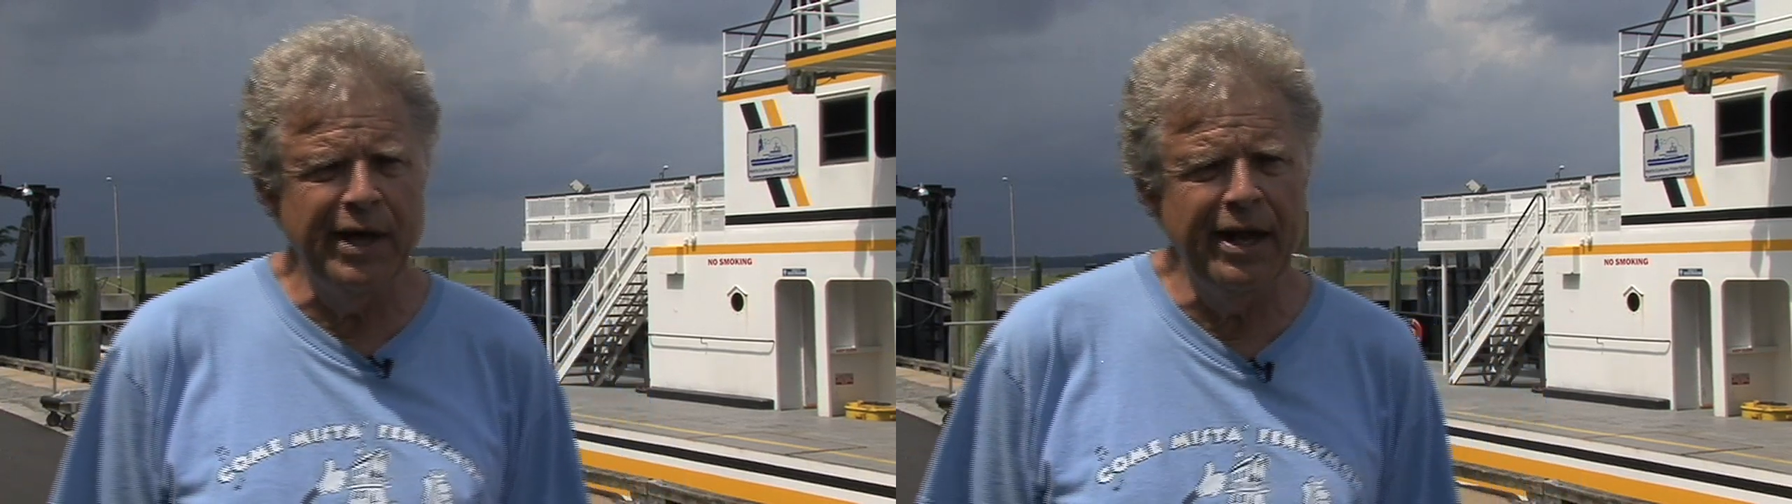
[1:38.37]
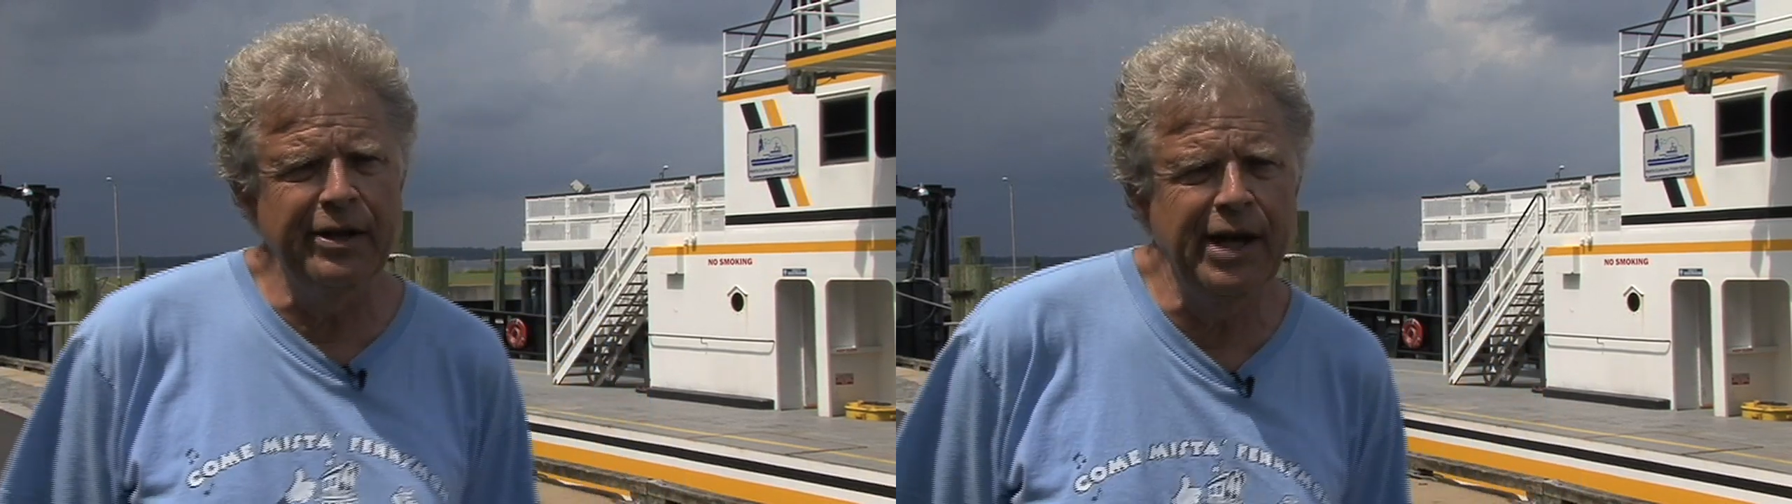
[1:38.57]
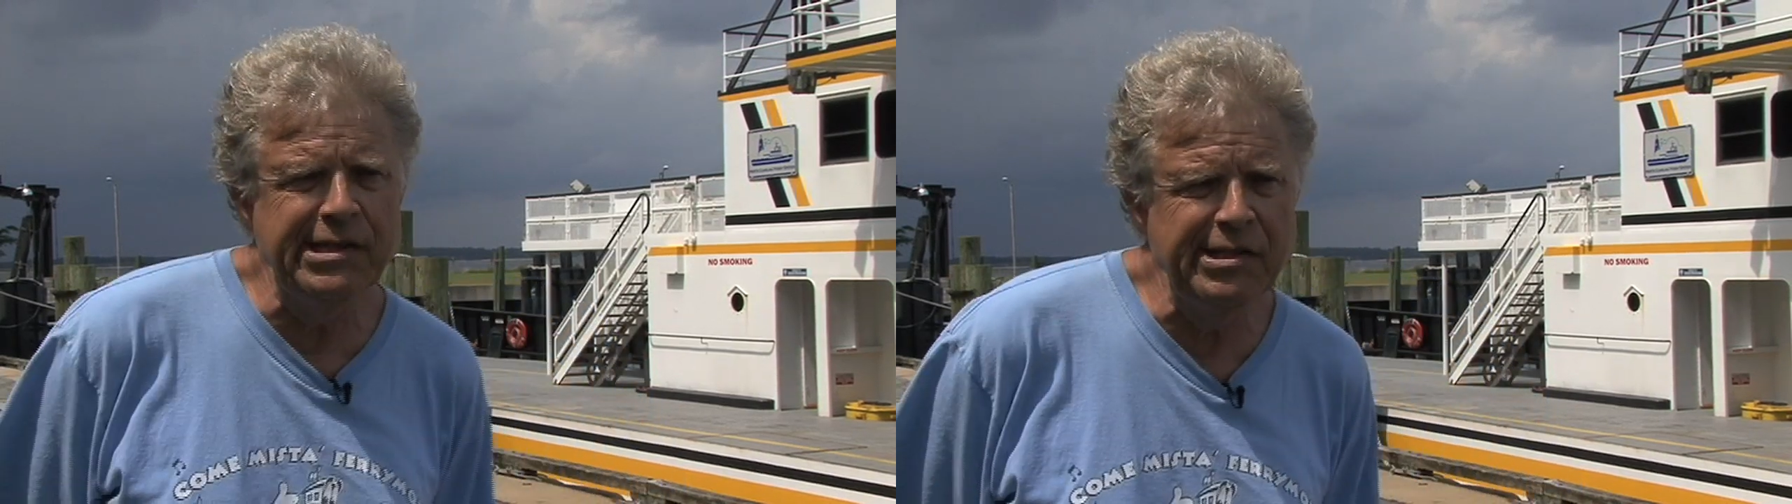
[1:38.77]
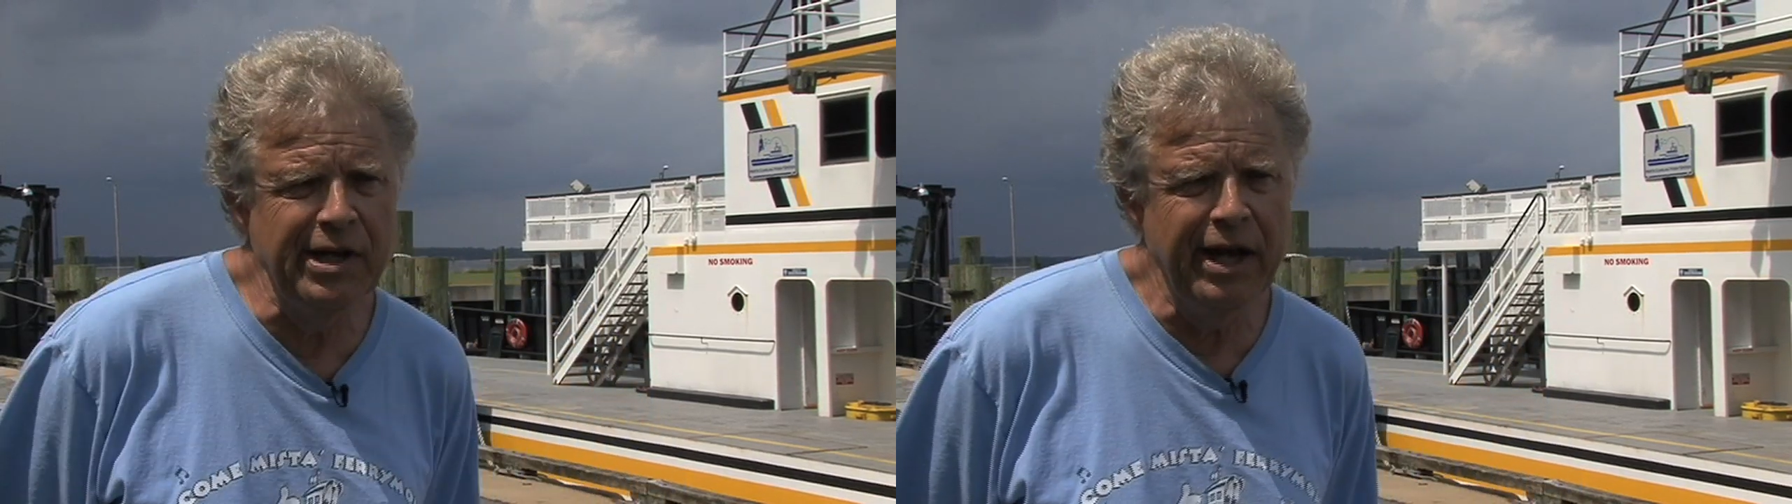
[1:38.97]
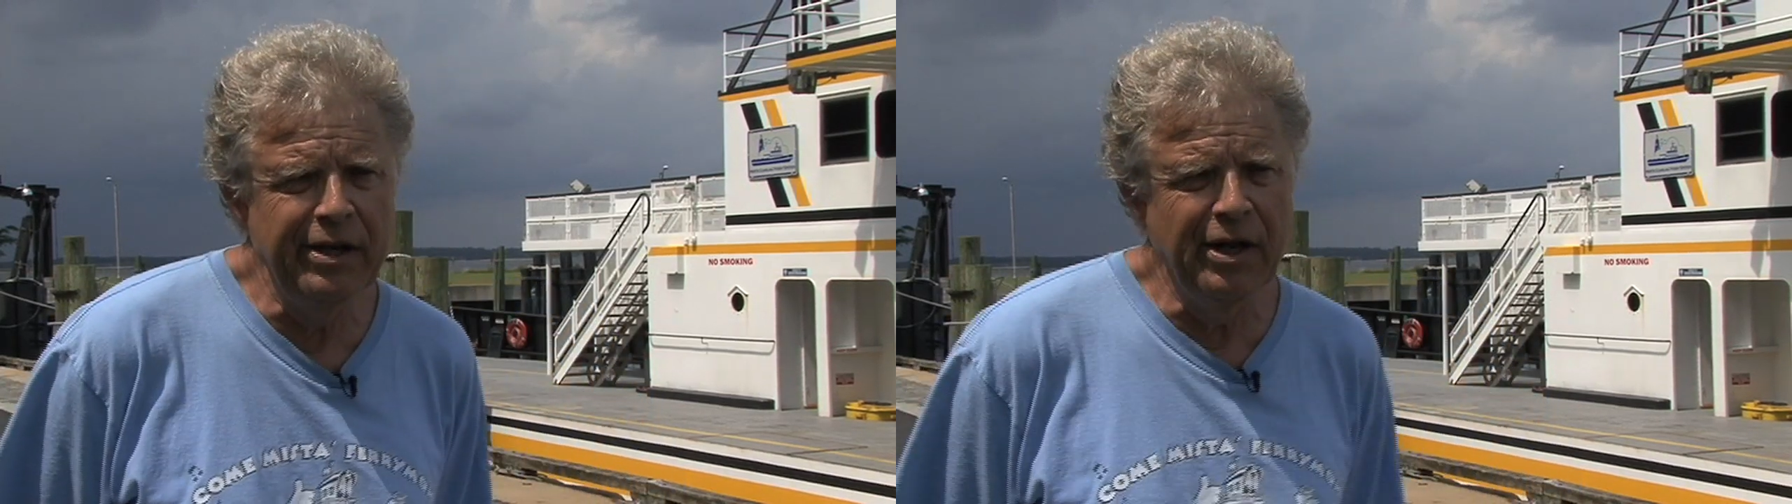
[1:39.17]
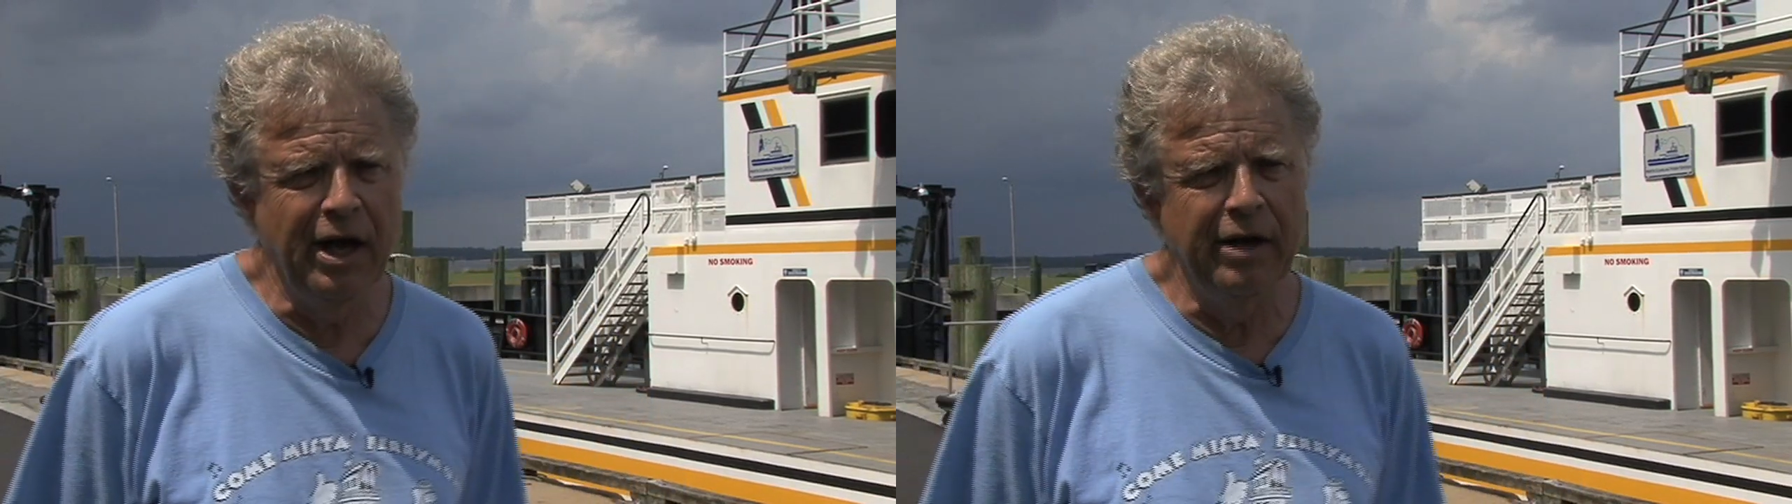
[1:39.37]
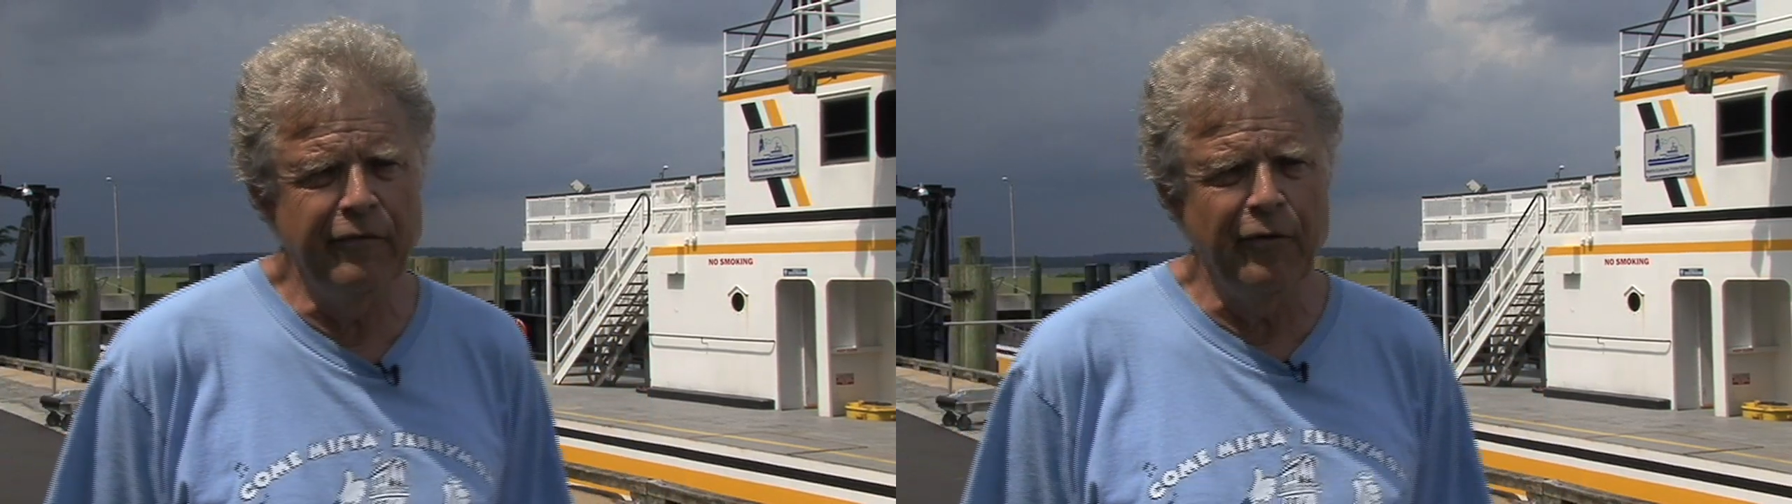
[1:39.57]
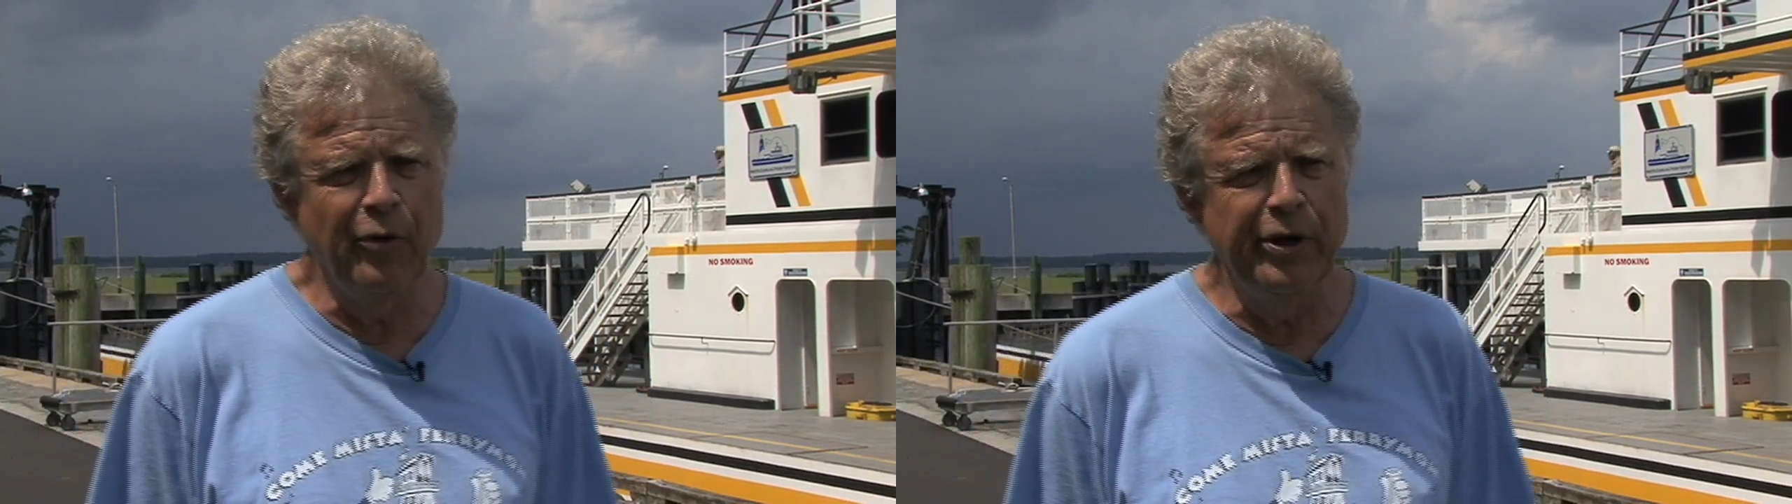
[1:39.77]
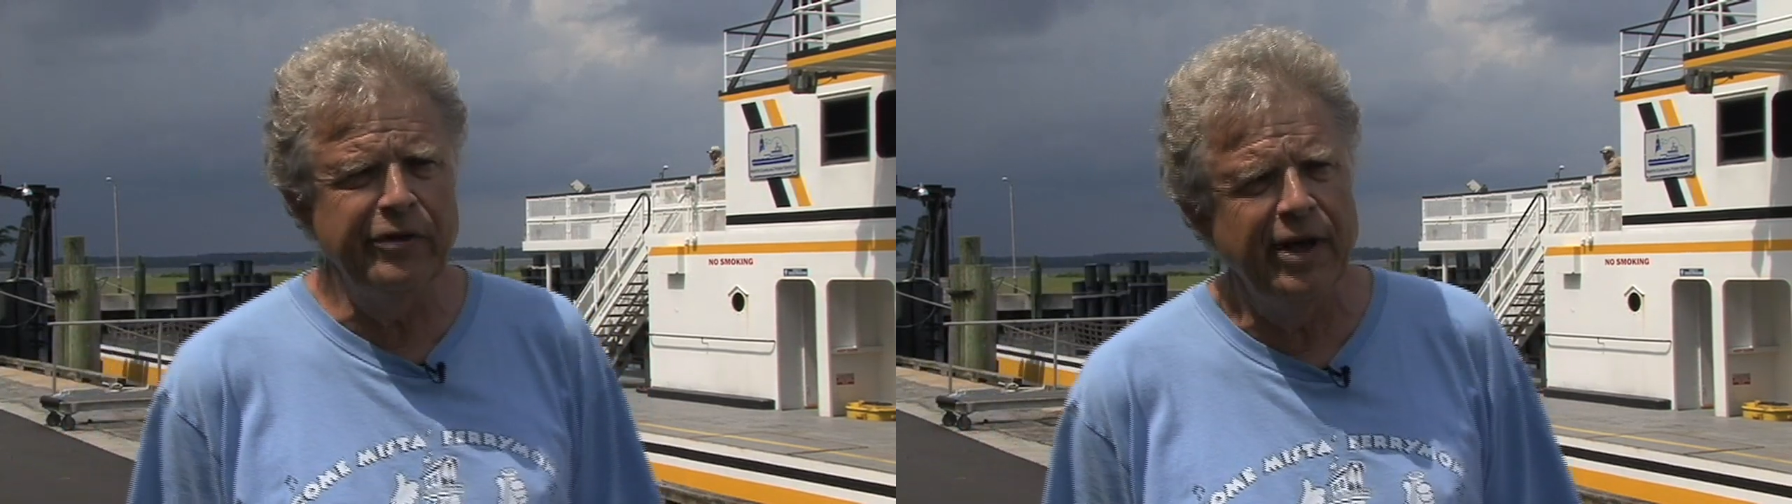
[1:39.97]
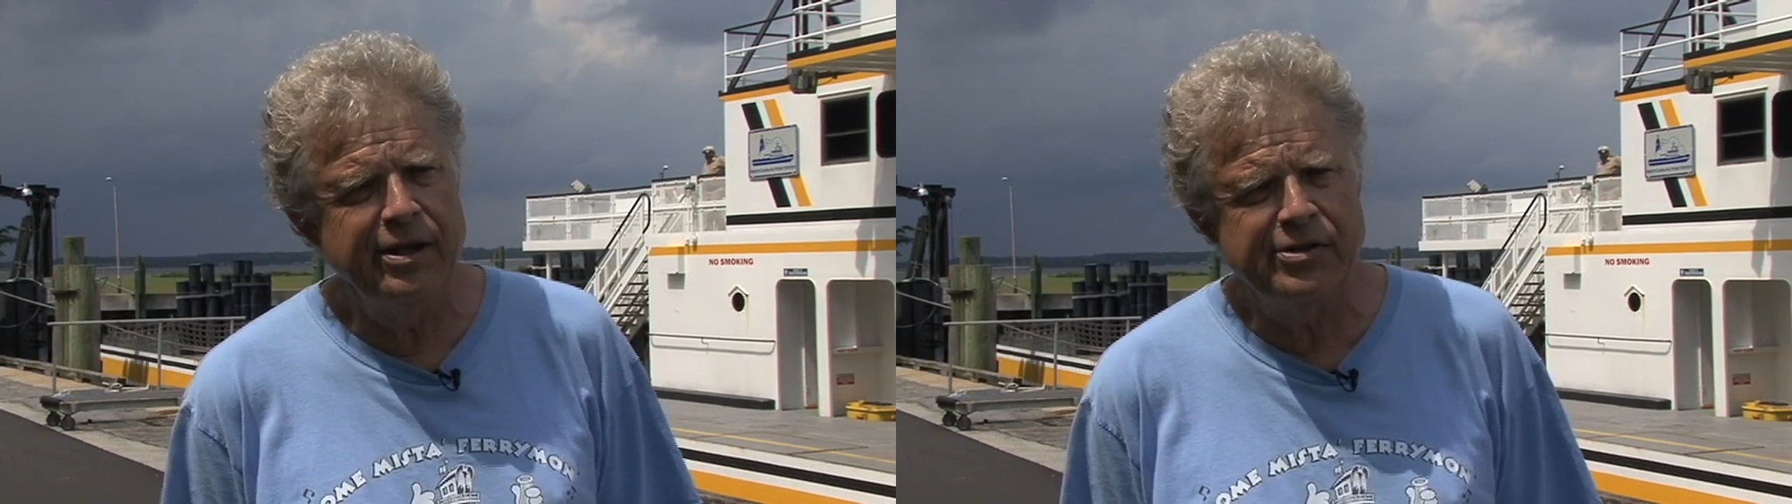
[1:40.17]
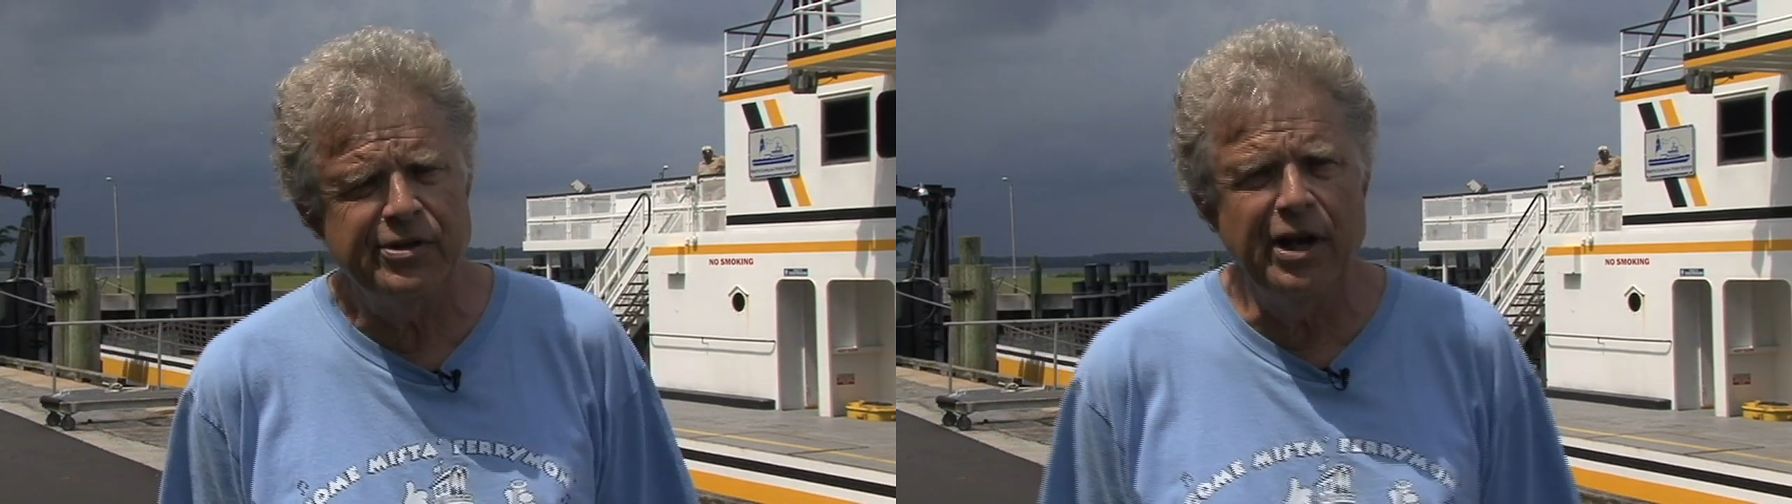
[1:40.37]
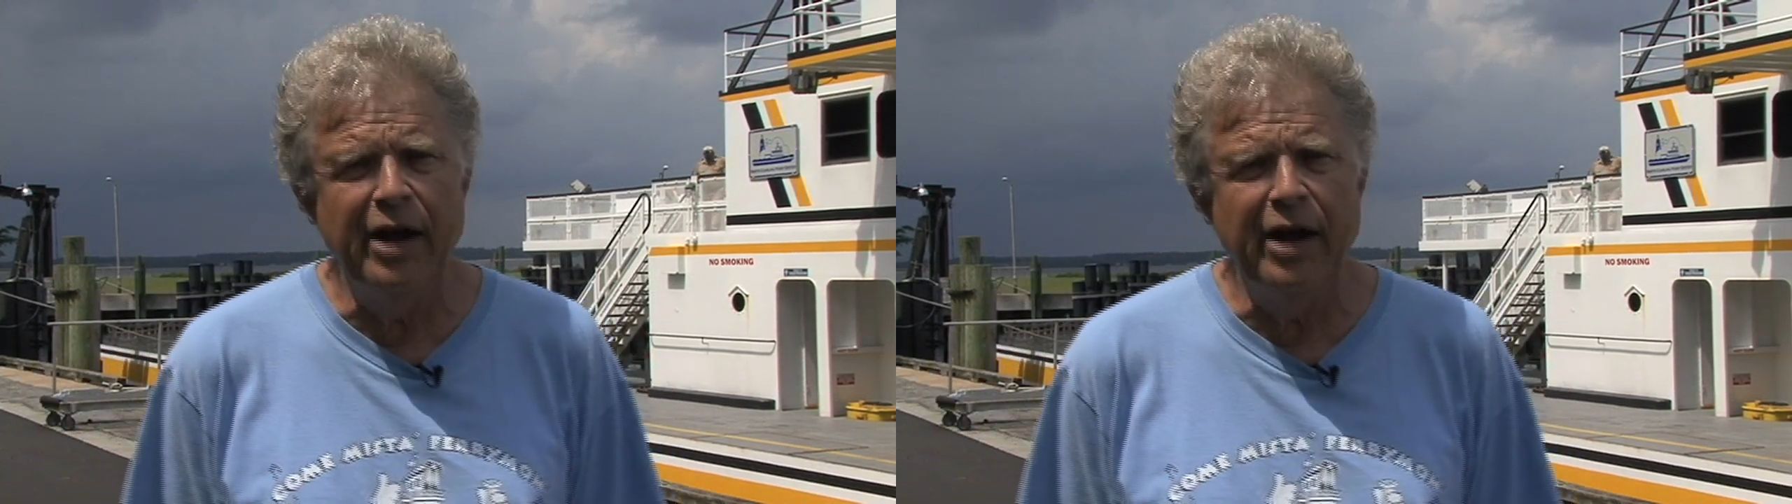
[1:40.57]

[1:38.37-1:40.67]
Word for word: had in 1999, Floyd, Dennis, and